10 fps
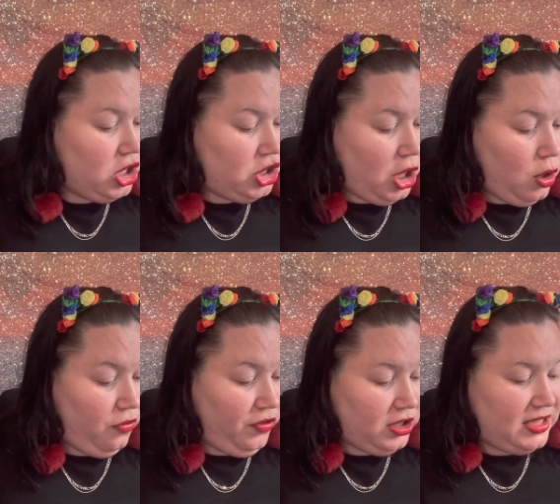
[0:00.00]
So
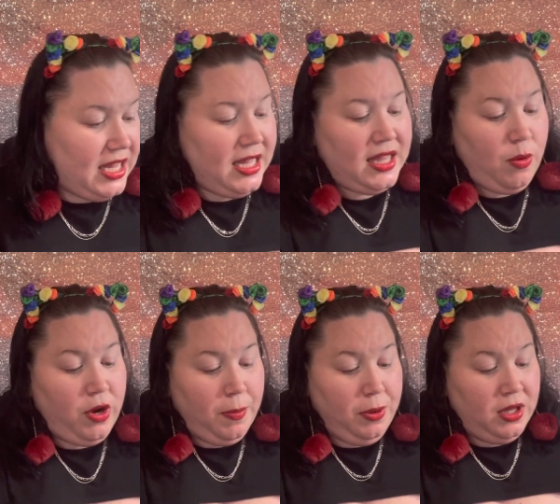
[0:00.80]
first thing that we
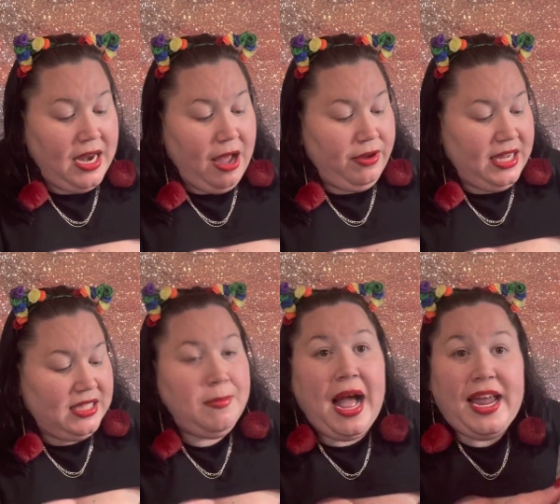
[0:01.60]
are pulling out
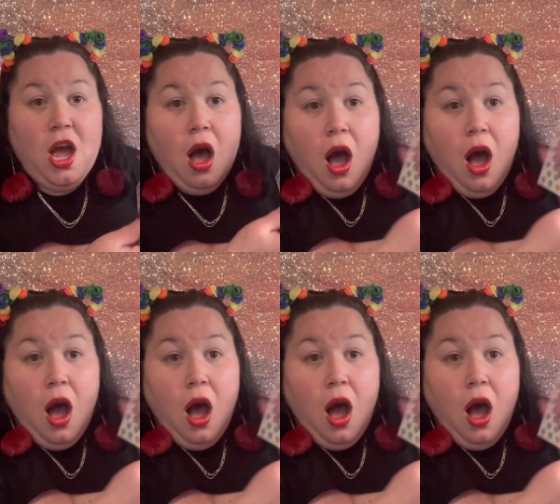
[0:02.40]
is my